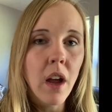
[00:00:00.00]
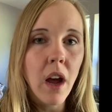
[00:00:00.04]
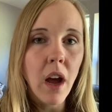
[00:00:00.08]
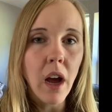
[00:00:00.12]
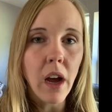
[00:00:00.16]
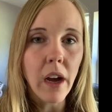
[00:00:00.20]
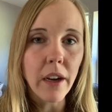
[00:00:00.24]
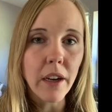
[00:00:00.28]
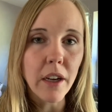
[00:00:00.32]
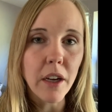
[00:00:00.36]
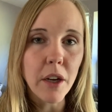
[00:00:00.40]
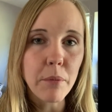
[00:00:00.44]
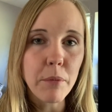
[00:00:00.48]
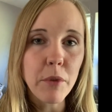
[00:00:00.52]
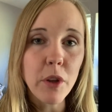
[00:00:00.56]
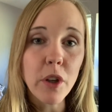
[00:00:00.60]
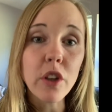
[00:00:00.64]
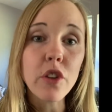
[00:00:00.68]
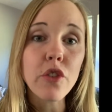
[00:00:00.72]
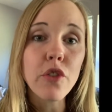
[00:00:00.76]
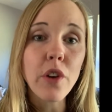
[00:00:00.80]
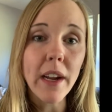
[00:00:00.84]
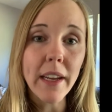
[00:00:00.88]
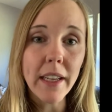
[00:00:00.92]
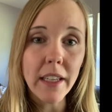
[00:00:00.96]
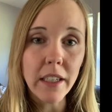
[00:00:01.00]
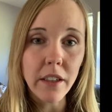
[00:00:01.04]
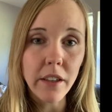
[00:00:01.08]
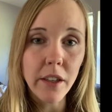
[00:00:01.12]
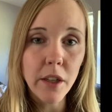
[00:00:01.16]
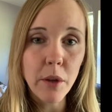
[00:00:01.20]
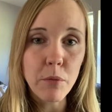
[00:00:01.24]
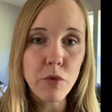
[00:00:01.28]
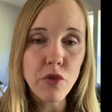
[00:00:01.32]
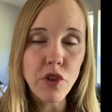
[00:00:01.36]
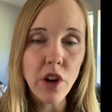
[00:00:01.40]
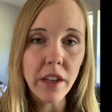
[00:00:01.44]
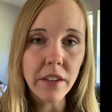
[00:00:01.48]
um, you can try getting
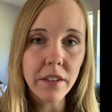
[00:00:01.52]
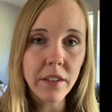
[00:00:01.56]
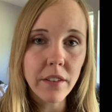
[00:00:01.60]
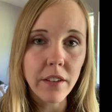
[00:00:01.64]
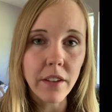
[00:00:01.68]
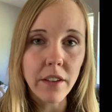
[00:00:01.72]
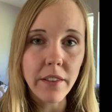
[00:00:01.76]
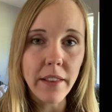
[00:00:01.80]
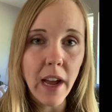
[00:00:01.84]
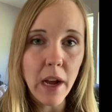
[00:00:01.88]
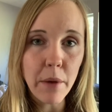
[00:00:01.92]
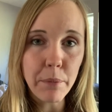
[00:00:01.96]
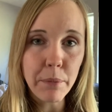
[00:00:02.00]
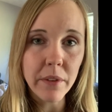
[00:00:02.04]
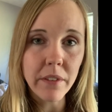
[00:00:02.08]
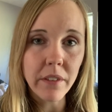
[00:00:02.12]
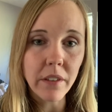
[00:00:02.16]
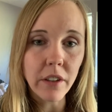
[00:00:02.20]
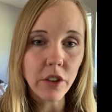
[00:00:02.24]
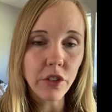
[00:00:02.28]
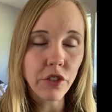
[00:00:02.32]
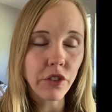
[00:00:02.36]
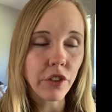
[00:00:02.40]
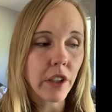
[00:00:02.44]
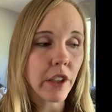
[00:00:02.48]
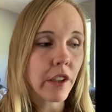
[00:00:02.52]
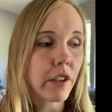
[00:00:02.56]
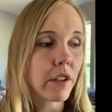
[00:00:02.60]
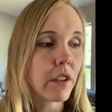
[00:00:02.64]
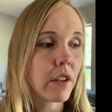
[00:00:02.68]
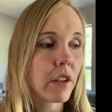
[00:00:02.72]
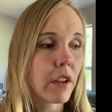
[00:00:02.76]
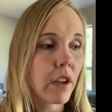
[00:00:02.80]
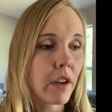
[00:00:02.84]
him dressed in that position.